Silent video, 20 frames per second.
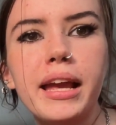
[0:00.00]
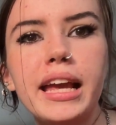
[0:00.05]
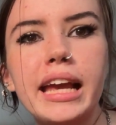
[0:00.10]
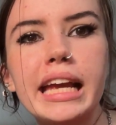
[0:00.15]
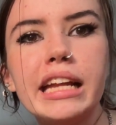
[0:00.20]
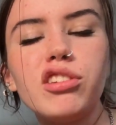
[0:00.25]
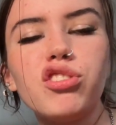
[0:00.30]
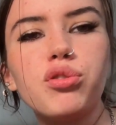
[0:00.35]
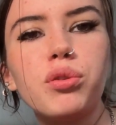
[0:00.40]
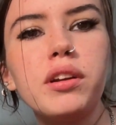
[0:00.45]

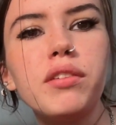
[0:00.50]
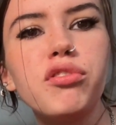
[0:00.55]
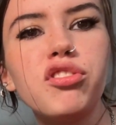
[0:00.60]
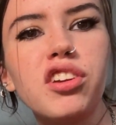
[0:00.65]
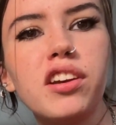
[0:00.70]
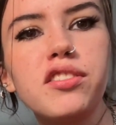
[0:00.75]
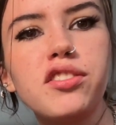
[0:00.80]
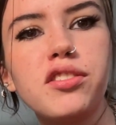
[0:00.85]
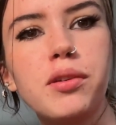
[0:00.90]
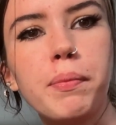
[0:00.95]
It sort of
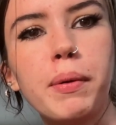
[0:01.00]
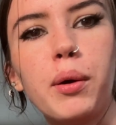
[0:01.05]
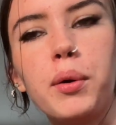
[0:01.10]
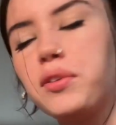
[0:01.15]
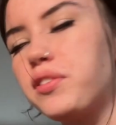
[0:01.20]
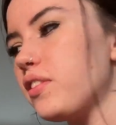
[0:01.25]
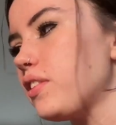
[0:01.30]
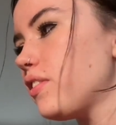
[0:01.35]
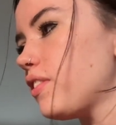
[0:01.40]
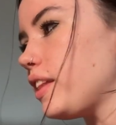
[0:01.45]

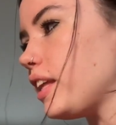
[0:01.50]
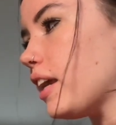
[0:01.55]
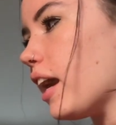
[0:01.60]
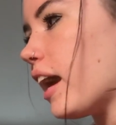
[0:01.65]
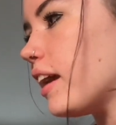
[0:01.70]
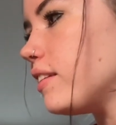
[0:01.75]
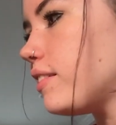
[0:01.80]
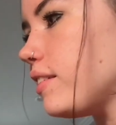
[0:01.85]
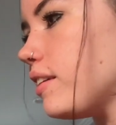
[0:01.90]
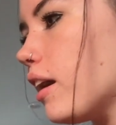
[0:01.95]
juxtaposes the
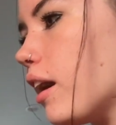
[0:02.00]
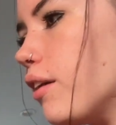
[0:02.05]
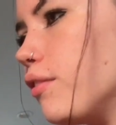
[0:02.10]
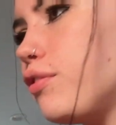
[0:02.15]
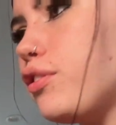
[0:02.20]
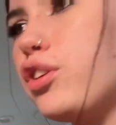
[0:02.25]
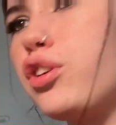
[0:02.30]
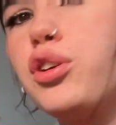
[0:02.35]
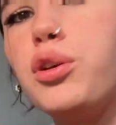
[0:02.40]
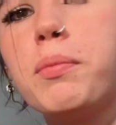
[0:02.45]
idea
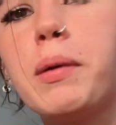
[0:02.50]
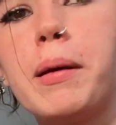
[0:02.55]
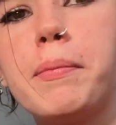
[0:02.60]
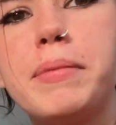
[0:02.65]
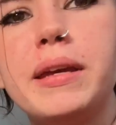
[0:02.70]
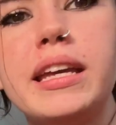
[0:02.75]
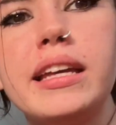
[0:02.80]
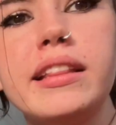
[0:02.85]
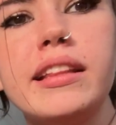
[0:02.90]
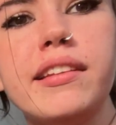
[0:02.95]
of Cuba
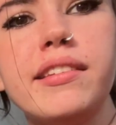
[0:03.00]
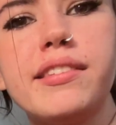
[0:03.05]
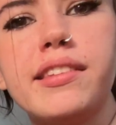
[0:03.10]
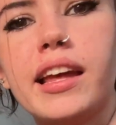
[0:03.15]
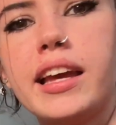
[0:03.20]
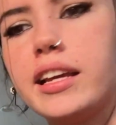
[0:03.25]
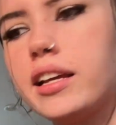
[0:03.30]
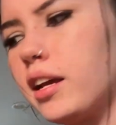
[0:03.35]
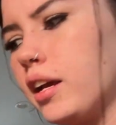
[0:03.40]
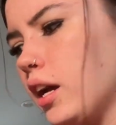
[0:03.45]
being this
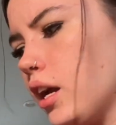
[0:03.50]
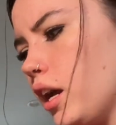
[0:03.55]
like